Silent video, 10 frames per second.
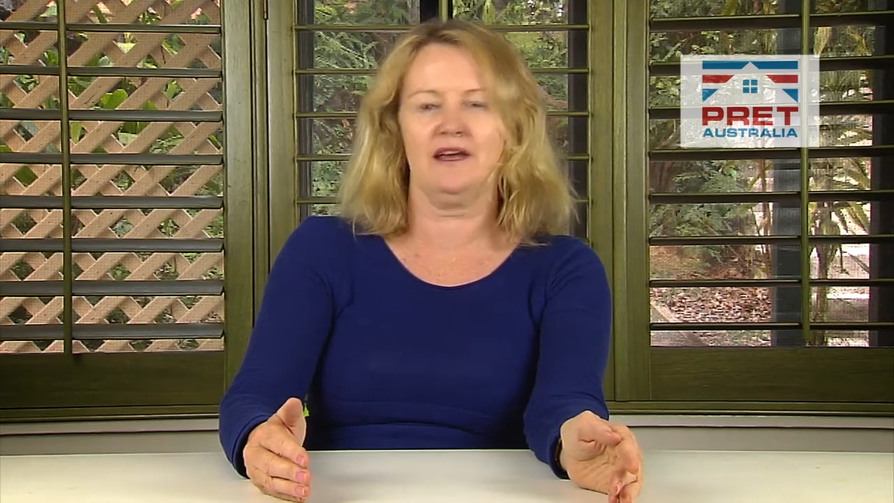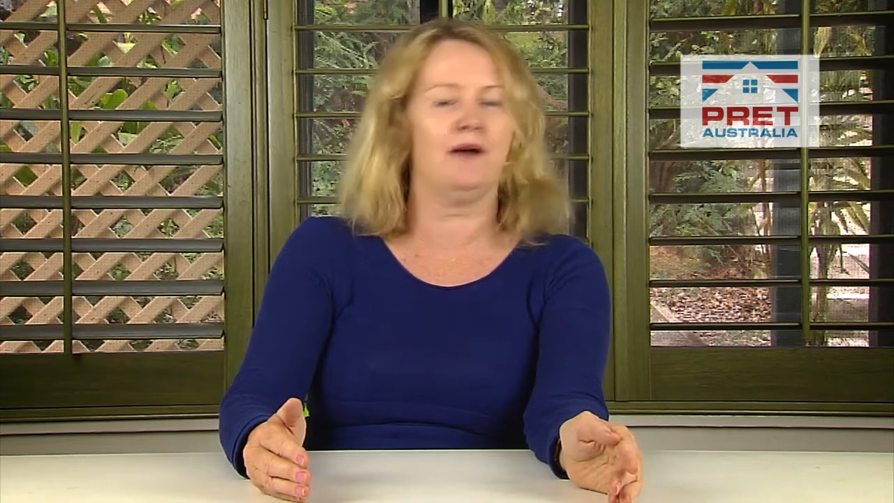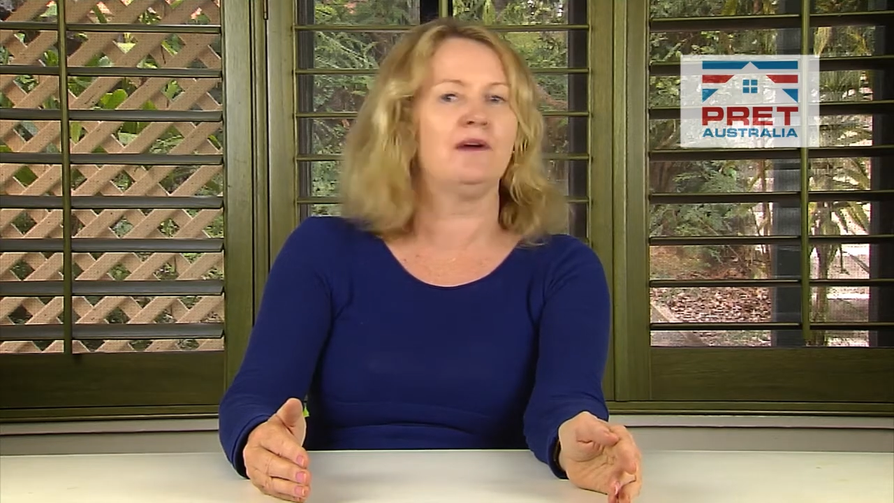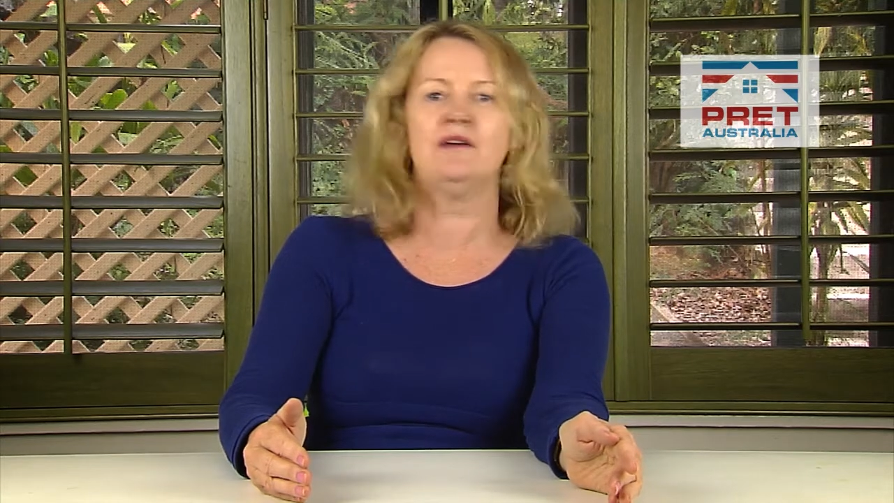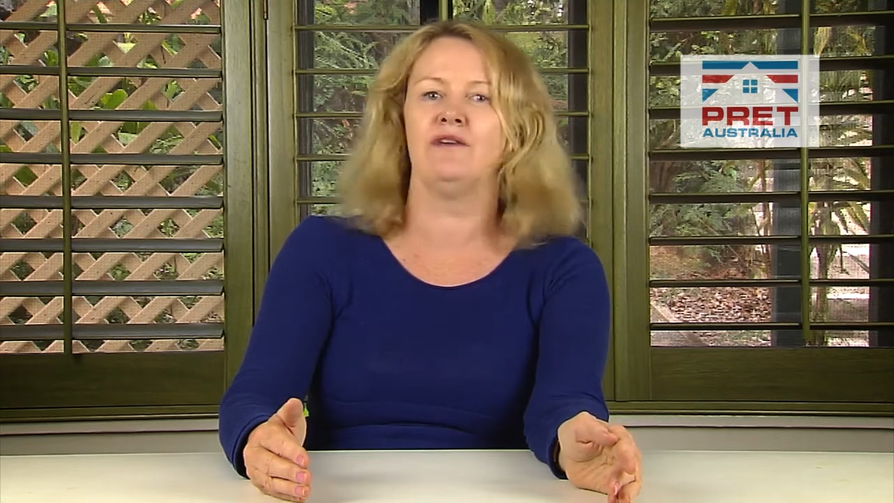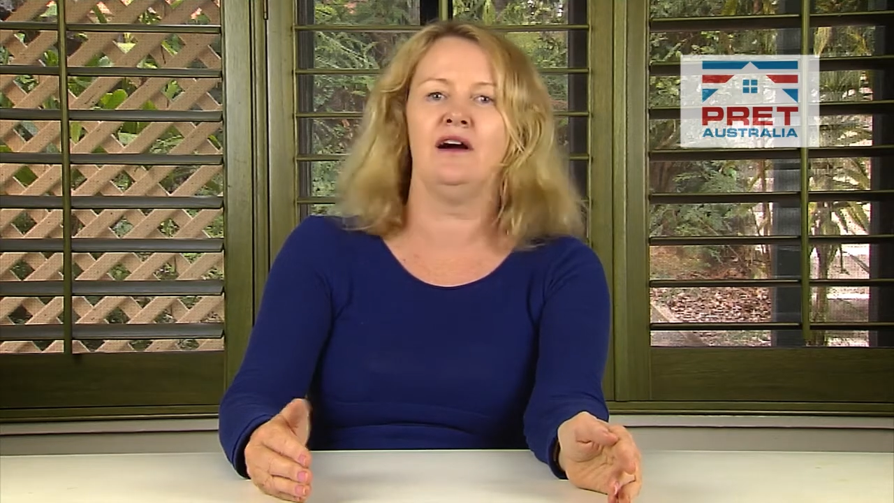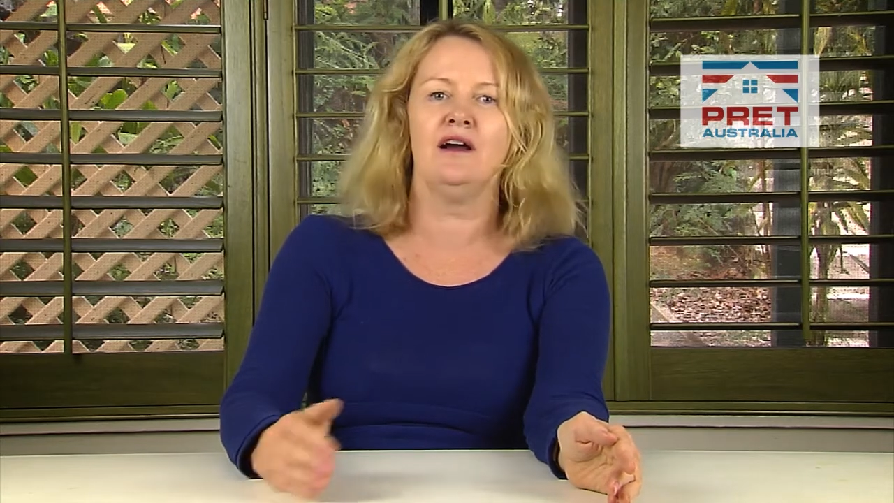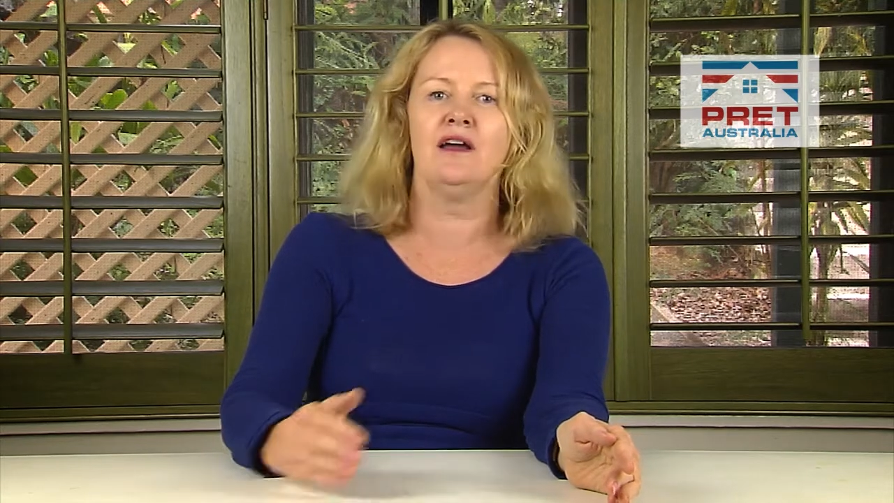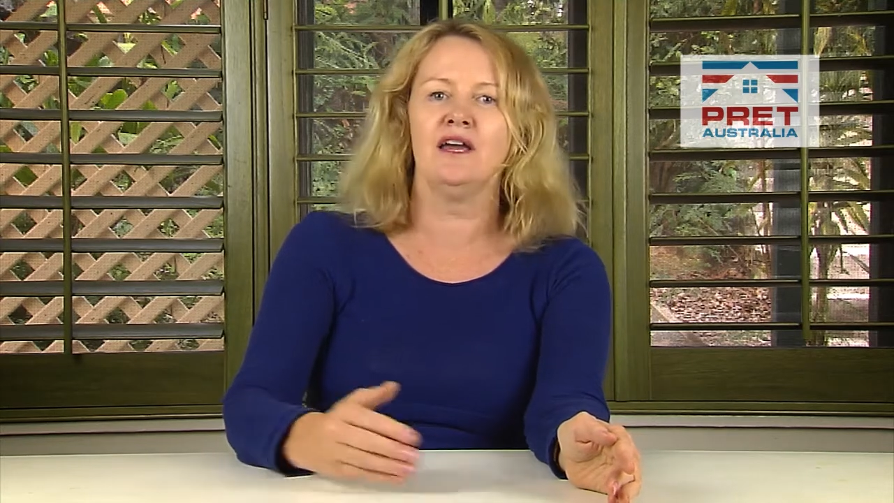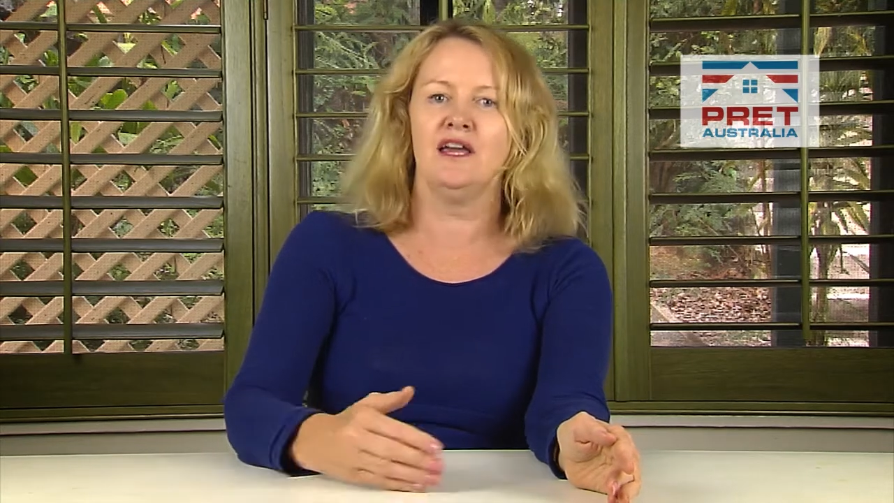
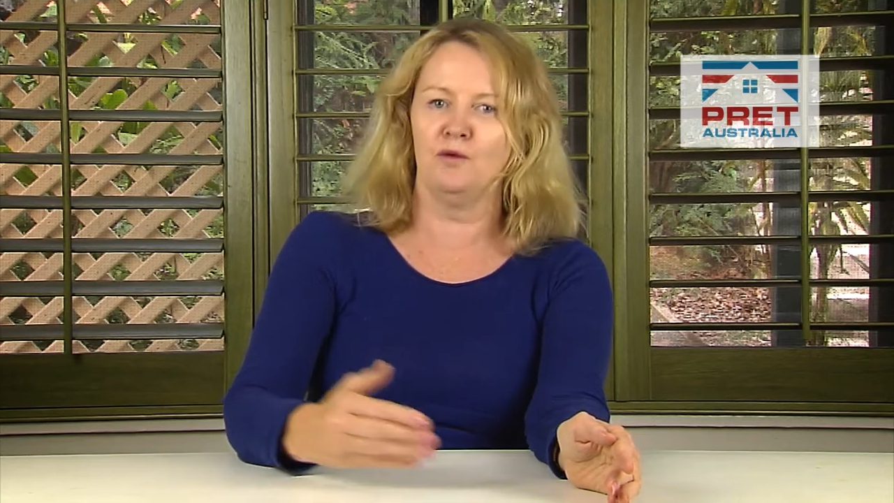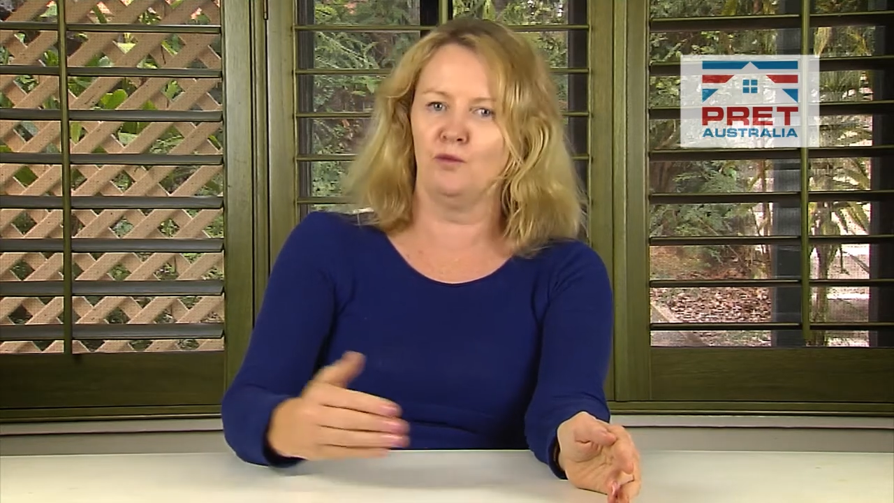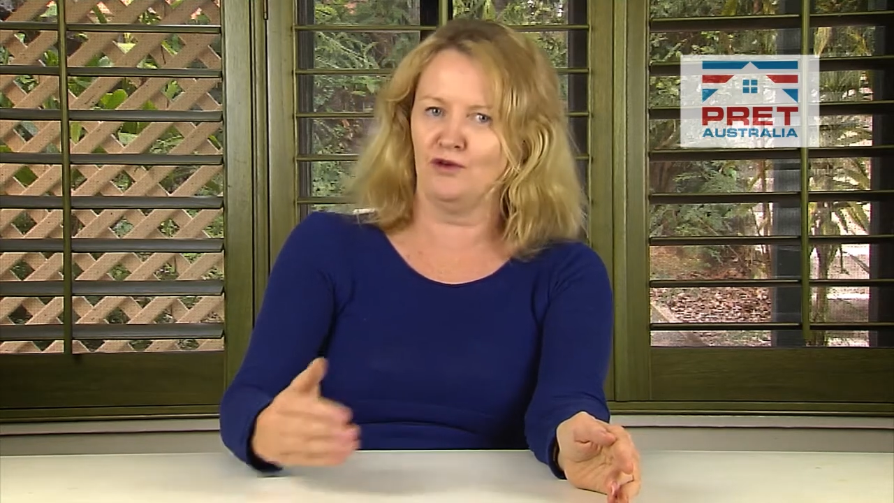However, it